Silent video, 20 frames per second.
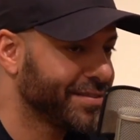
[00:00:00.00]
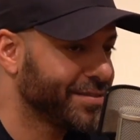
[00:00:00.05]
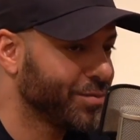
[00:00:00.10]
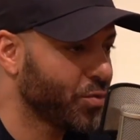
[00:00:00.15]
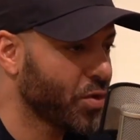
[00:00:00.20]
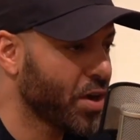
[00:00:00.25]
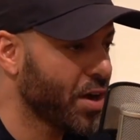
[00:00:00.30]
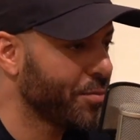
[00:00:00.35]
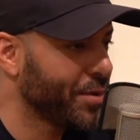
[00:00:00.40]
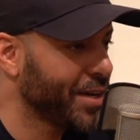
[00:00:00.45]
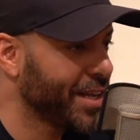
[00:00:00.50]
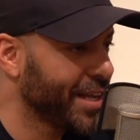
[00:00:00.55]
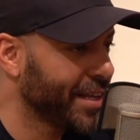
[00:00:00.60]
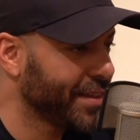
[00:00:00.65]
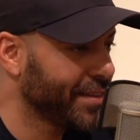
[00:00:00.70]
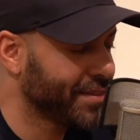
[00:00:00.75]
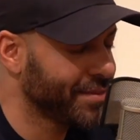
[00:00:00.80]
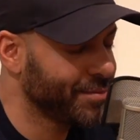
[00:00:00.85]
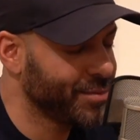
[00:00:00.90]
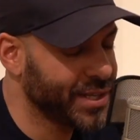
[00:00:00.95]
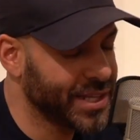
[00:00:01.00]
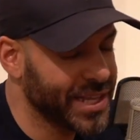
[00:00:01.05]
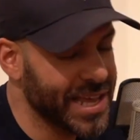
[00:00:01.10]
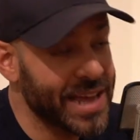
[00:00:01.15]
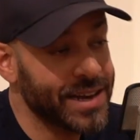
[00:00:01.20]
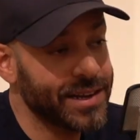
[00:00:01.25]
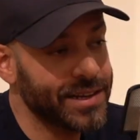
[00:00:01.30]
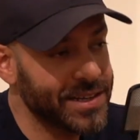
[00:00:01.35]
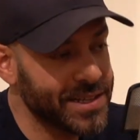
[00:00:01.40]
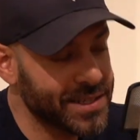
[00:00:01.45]
work with the
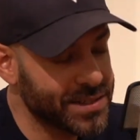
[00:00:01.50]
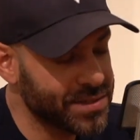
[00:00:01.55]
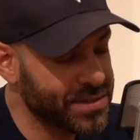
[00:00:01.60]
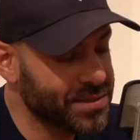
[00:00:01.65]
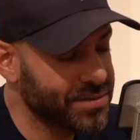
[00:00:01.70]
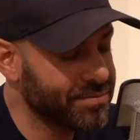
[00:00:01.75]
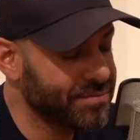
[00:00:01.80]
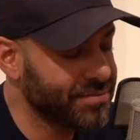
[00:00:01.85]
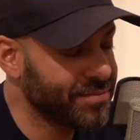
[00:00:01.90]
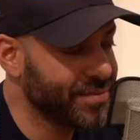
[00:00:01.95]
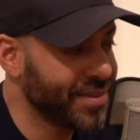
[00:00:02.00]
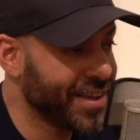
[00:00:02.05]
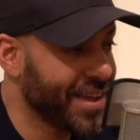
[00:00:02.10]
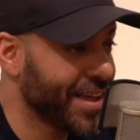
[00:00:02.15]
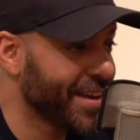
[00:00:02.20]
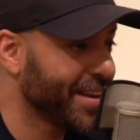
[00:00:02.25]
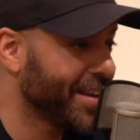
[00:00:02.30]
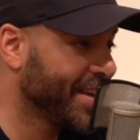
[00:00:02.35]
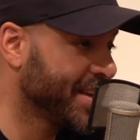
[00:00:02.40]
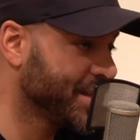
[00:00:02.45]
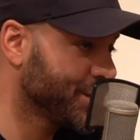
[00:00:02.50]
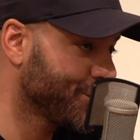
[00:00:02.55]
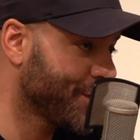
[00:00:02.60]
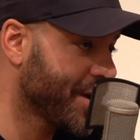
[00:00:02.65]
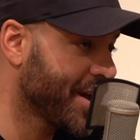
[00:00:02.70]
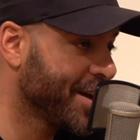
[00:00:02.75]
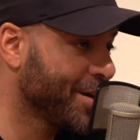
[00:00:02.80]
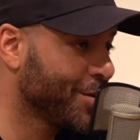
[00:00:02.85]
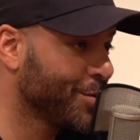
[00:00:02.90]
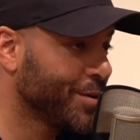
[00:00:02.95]
analyst ahead of
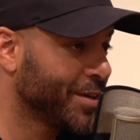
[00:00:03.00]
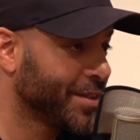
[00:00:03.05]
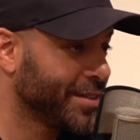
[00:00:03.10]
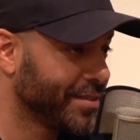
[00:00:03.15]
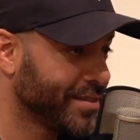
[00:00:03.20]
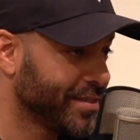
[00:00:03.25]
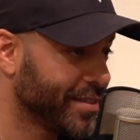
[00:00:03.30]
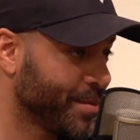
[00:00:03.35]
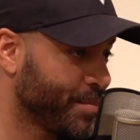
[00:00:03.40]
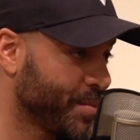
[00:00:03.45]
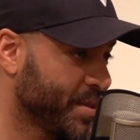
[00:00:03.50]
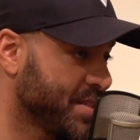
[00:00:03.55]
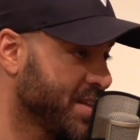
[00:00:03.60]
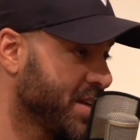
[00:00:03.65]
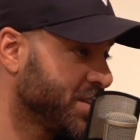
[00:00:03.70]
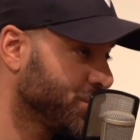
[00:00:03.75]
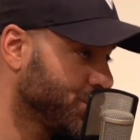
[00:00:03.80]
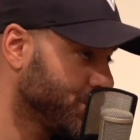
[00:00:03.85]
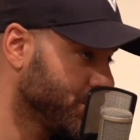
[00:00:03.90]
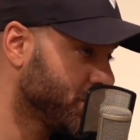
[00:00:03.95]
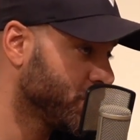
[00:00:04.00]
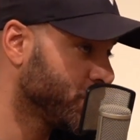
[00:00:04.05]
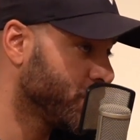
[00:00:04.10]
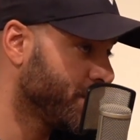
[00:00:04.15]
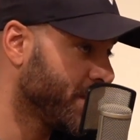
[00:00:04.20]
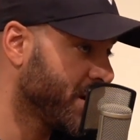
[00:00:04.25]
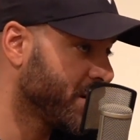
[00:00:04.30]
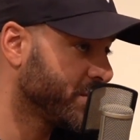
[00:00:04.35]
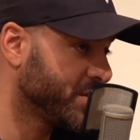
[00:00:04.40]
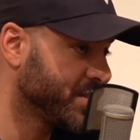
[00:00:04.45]
Israel and the potential two
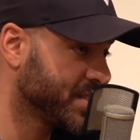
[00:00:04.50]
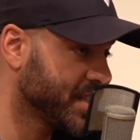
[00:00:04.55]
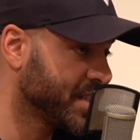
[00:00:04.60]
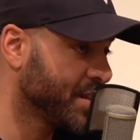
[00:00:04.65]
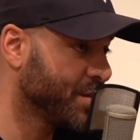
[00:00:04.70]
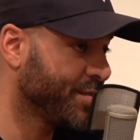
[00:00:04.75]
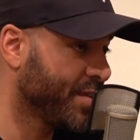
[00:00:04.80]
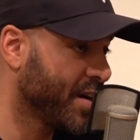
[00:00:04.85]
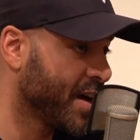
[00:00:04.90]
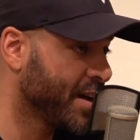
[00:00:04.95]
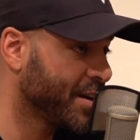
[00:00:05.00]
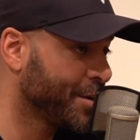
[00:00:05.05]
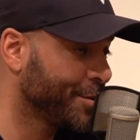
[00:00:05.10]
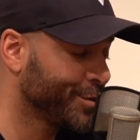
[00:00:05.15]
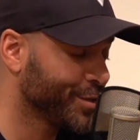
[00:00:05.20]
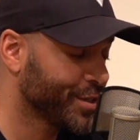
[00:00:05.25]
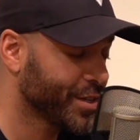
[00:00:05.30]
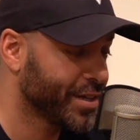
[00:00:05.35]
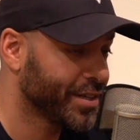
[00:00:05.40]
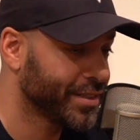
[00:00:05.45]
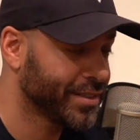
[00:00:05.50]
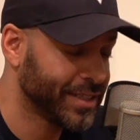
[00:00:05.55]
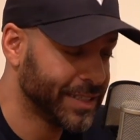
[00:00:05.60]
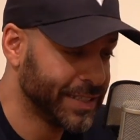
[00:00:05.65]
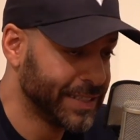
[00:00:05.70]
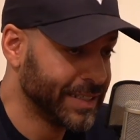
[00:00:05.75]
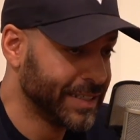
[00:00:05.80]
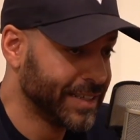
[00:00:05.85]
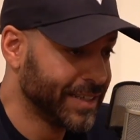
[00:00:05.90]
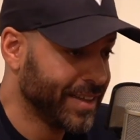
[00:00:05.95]
opponents in the final. So
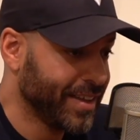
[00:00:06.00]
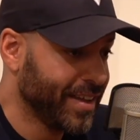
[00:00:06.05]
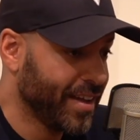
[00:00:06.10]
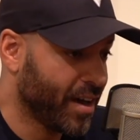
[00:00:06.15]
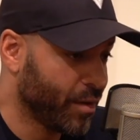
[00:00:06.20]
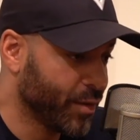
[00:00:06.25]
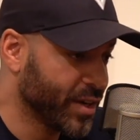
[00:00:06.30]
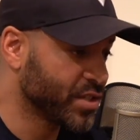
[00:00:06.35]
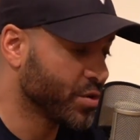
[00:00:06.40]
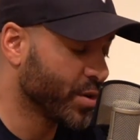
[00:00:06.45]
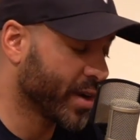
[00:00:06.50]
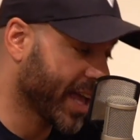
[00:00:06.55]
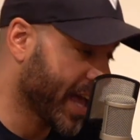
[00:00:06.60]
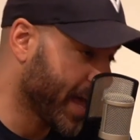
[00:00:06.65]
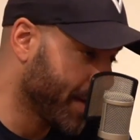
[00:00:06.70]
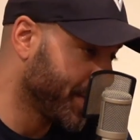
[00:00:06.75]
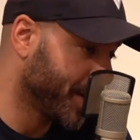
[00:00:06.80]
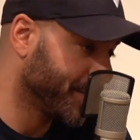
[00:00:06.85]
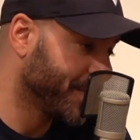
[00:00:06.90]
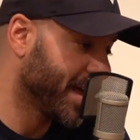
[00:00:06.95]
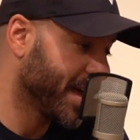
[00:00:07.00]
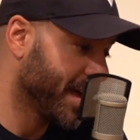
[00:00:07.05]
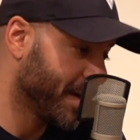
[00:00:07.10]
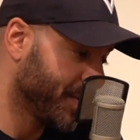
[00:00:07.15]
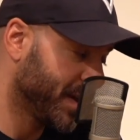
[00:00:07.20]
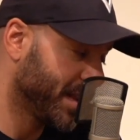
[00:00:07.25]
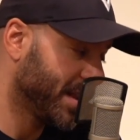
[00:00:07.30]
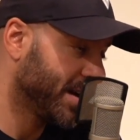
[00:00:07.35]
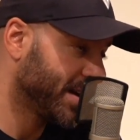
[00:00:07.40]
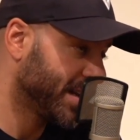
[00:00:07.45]
I went to a game up there,
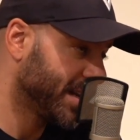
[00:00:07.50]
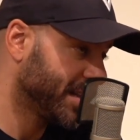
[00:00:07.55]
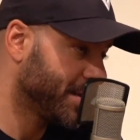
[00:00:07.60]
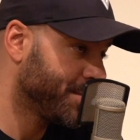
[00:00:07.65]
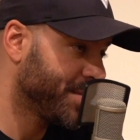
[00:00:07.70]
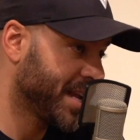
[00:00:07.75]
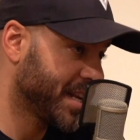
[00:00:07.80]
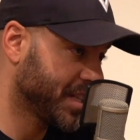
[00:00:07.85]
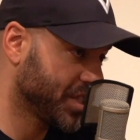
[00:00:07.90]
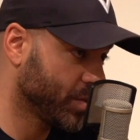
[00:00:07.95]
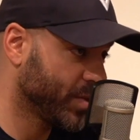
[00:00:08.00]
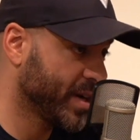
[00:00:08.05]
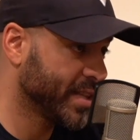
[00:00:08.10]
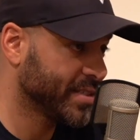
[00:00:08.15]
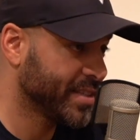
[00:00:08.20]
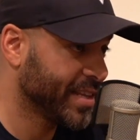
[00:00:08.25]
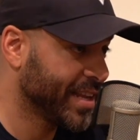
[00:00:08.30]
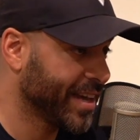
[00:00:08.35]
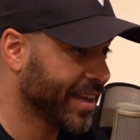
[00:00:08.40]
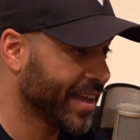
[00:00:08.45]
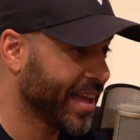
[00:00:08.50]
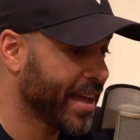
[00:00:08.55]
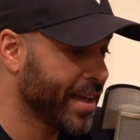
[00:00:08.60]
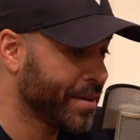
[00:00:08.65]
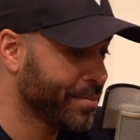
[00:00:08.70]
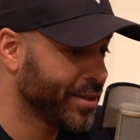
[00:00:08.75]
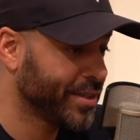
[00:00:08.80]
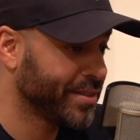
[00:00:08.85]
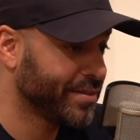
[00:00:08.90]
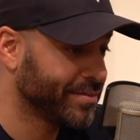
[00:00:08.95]
but luckily the manager went to that
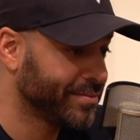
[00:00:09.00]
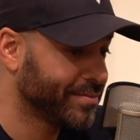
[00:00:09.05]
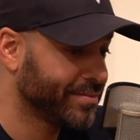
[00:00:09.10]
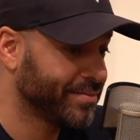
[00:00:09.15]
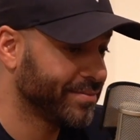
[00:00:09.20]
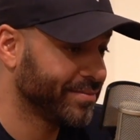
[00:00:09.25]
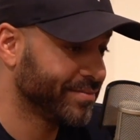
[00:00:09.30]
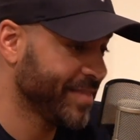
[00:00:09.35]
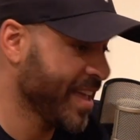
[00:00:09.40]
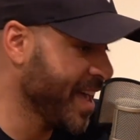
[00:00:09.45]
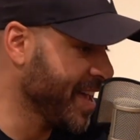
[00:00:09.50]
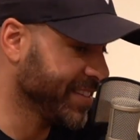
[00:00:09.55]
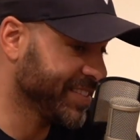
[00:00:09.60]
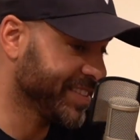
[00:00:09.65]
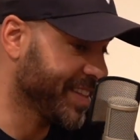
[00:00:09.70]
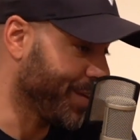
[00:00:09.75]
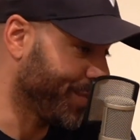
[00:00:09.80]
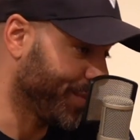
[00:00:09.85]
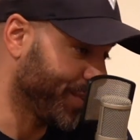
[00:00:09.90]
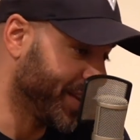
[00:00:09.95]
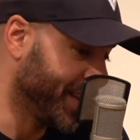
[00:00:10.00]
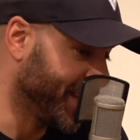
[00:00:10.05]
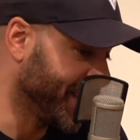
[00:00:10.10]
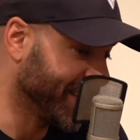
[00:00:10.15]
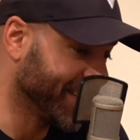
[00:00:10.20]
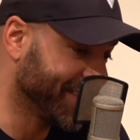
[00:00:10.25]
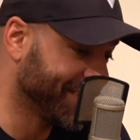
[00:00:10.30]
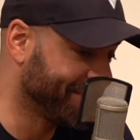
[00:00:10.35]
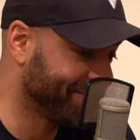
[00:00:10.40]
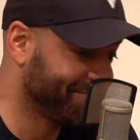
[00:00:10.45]
game, and he's
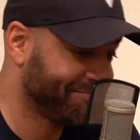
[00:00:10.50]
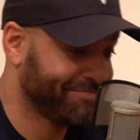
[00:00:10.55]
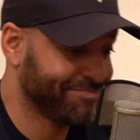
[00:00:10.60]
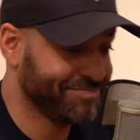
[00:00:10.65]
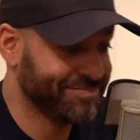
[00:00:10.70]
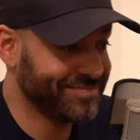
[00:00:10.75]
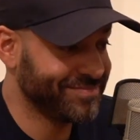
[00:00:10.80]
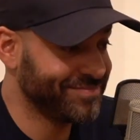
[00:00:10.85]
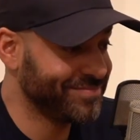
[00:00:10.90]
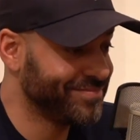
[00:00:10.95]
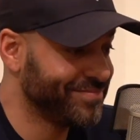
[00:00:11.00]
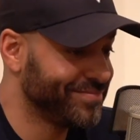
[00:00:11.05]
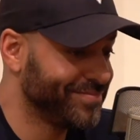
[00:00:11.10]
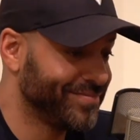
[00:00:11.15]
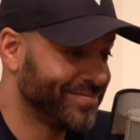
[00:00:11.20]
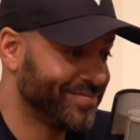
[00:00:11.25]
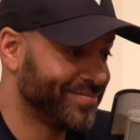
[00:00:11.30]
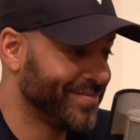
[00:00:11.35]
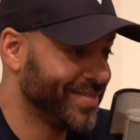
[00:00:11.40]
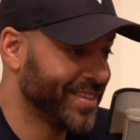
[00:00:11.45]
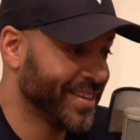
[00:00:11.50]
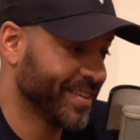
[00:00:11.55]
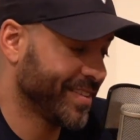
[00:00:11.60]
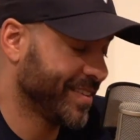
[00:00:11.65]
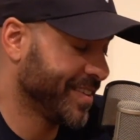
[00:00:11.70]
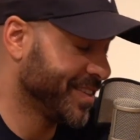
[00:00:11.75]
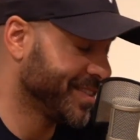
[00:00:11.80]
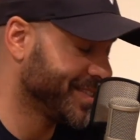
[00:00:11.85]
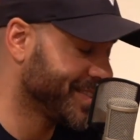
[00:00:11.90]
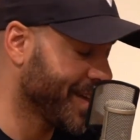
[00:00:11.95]
definitely
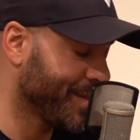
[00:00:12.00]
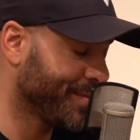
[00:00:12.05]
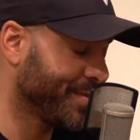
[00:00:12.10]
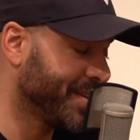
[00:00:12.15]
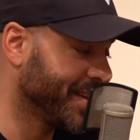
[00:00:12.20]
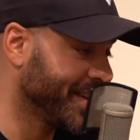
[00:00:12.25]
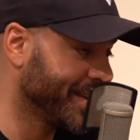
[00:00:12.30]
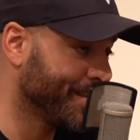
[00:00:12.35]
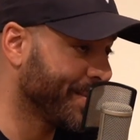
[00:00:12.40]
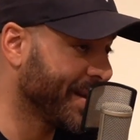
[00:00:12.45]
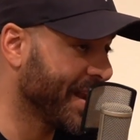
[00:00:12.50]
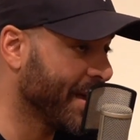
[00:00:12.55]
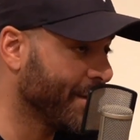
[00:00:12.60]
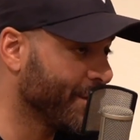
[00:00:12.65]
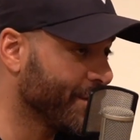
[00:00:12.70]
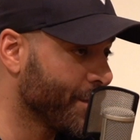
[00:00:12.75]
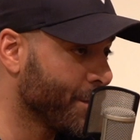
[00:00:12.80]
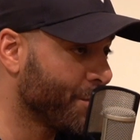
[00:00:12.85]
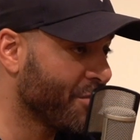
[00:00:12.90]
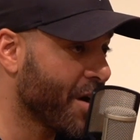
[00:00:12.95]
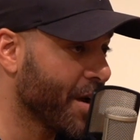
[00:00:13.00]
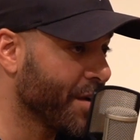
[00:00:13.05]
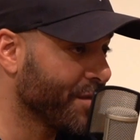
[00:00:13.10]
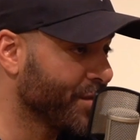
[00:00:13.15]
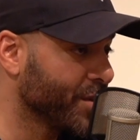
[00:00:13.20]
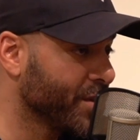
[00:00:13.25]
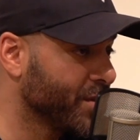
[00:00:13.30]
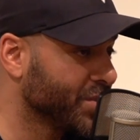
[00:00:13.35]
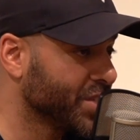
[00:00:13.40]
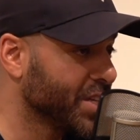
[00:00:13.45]
a player with a bright
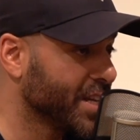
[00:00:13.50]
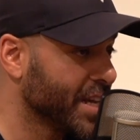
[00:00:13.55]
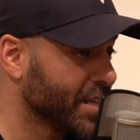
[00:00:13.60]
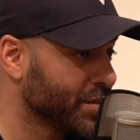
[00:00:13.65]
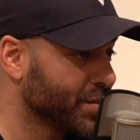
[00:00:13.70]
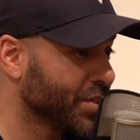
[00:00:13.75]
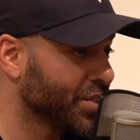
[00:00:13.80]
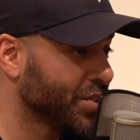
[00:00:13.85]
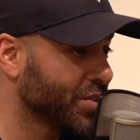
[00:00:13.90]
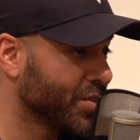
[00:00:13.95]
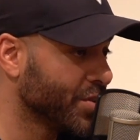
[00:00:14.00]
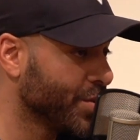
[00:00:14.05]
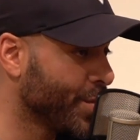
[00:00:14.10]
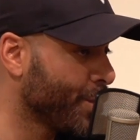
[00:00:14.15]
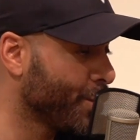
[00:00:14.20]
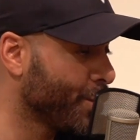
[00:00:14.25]
future, that's for sure.